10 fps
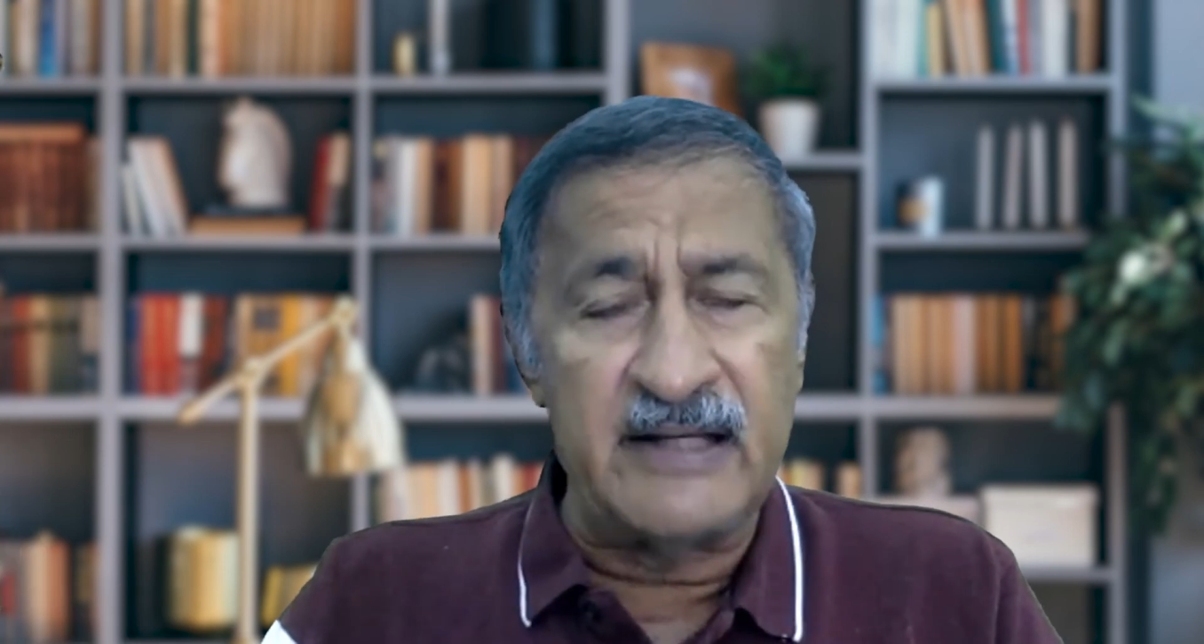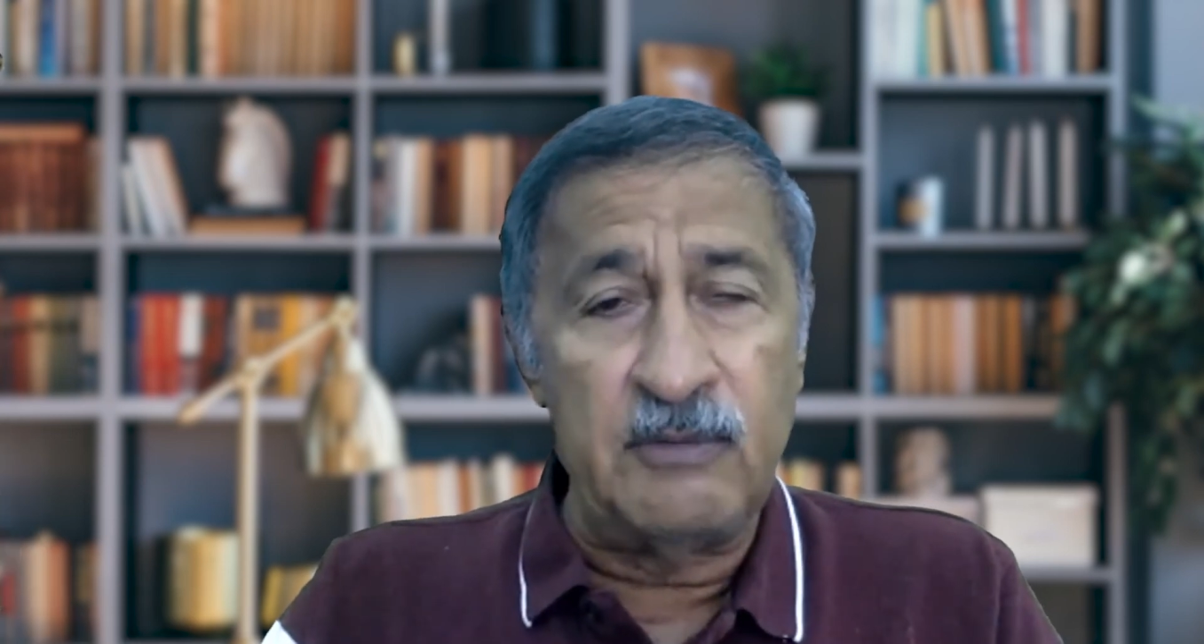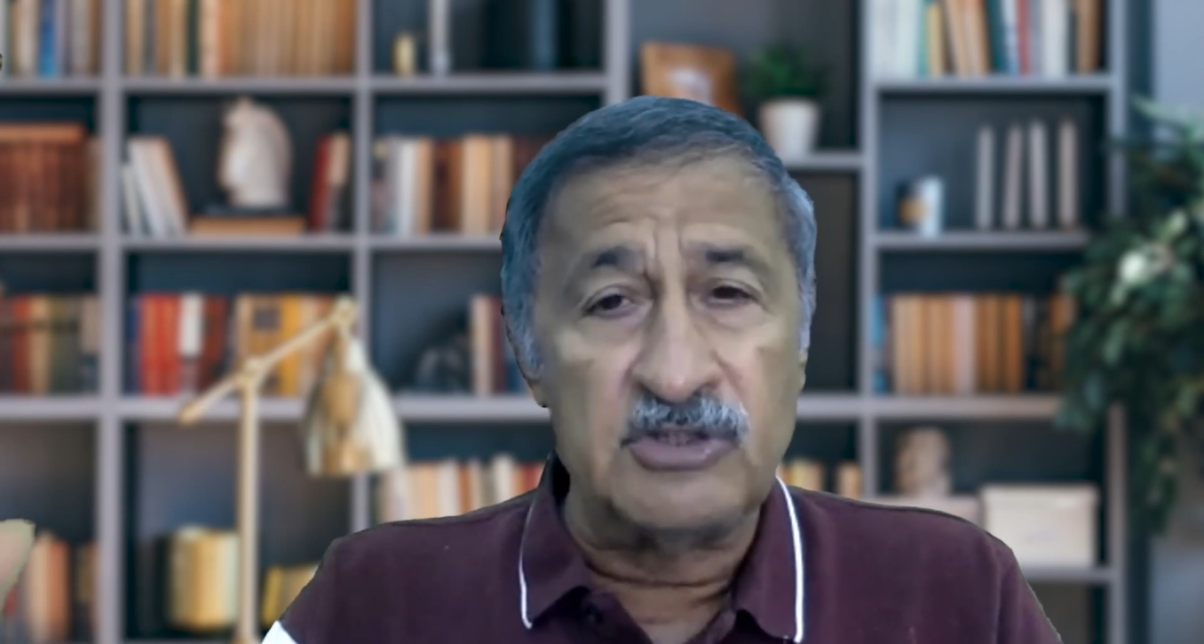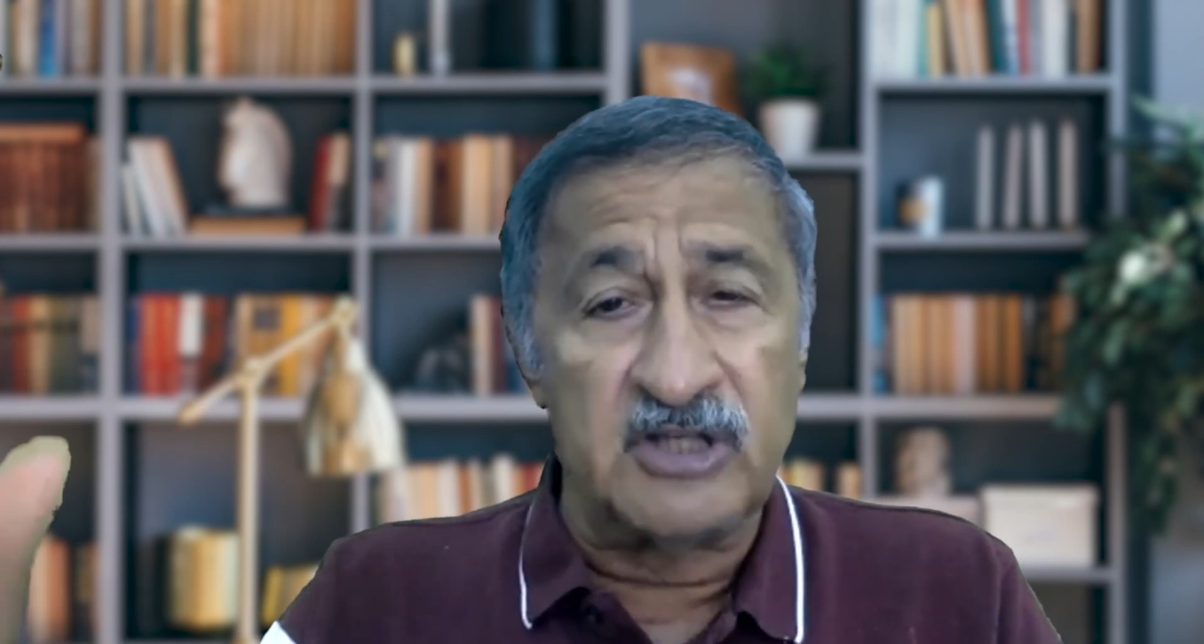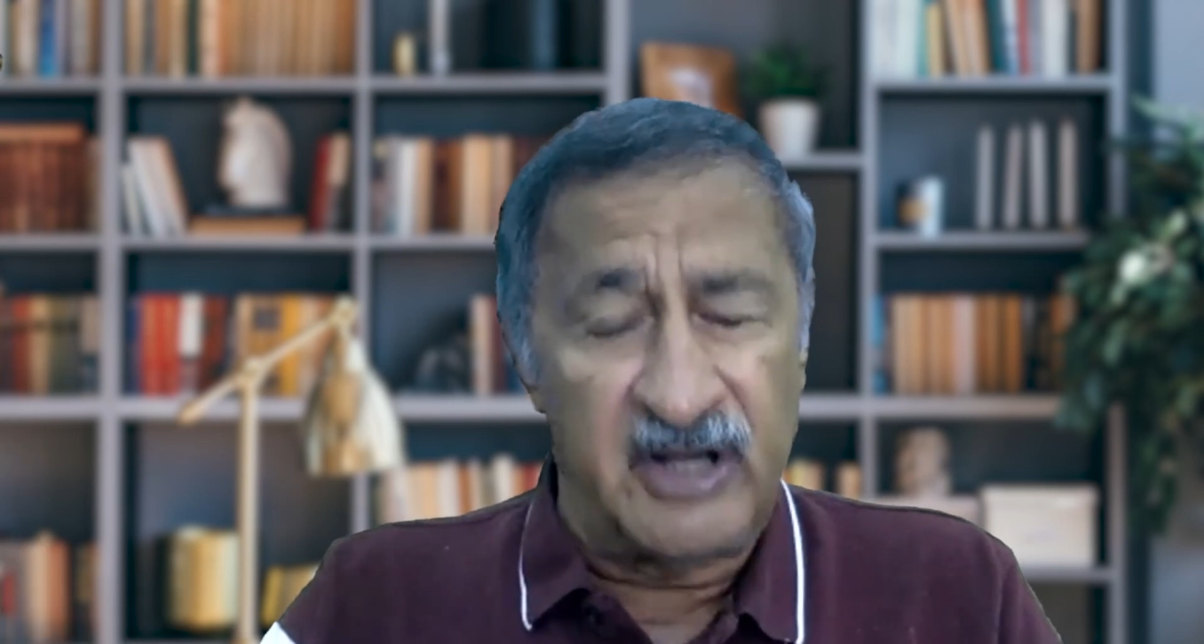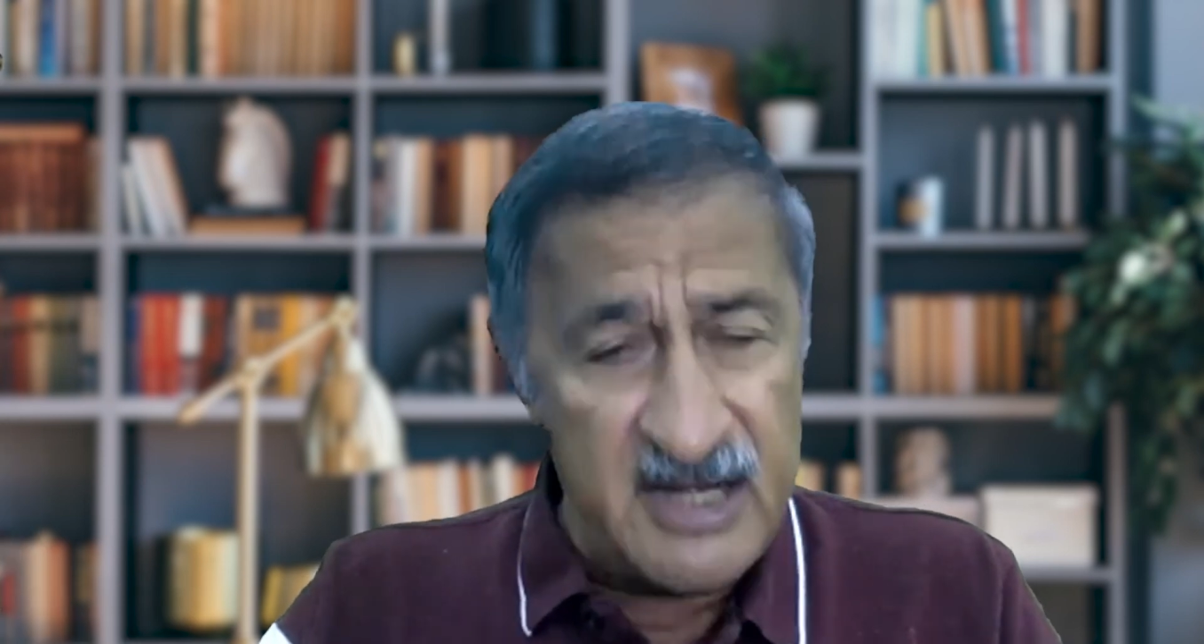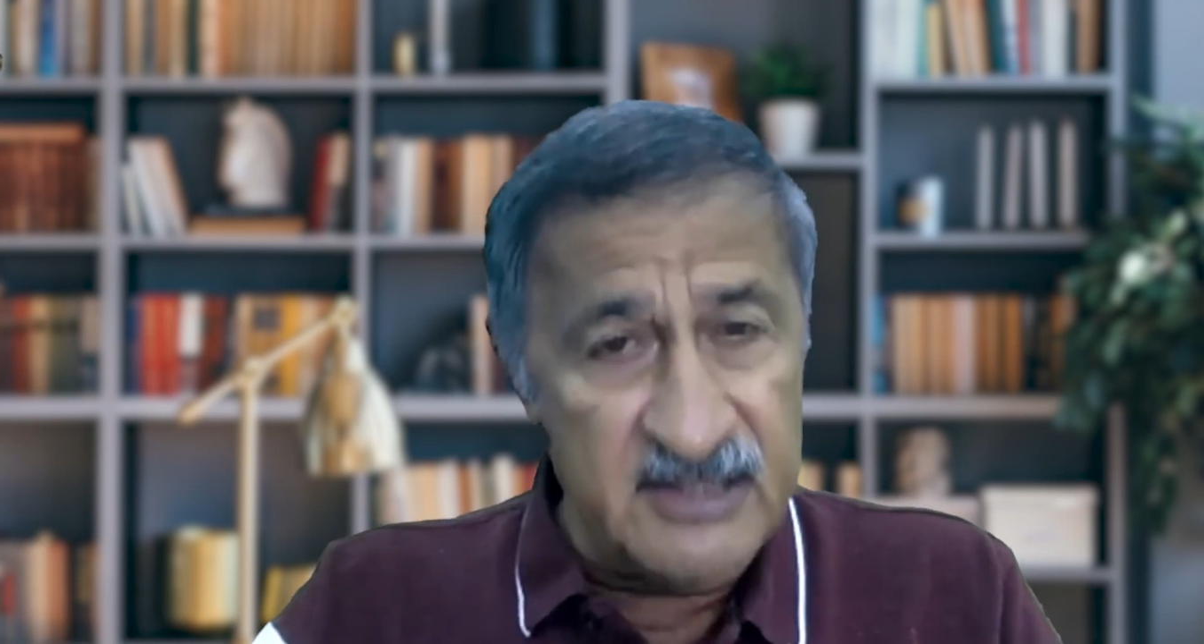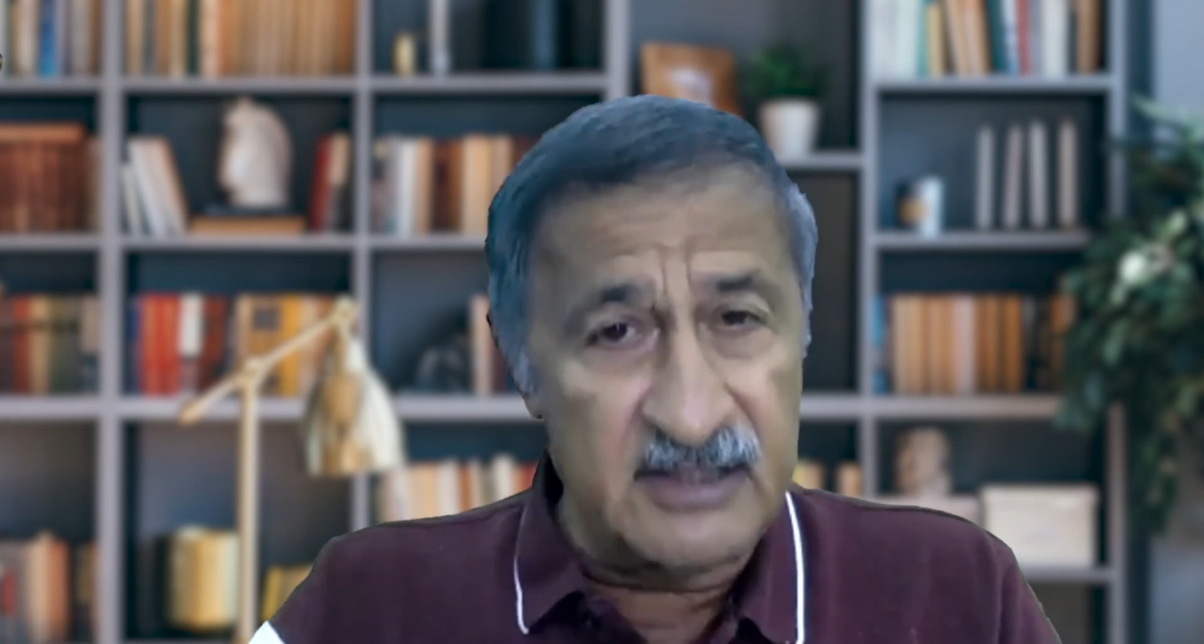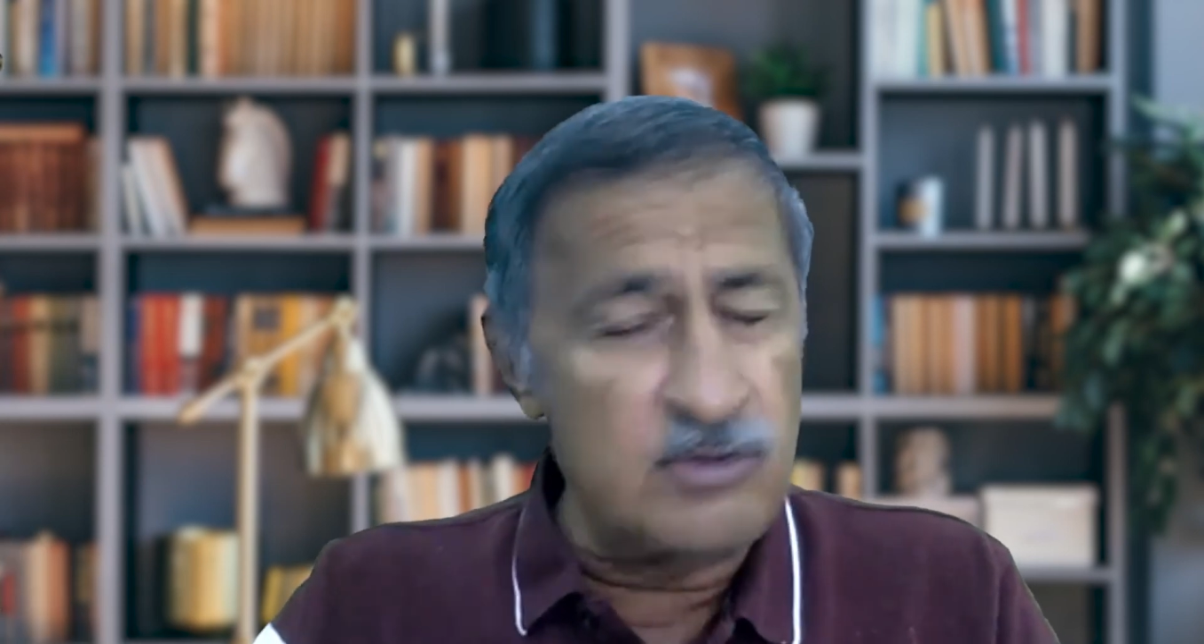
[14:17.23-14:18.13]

he was created.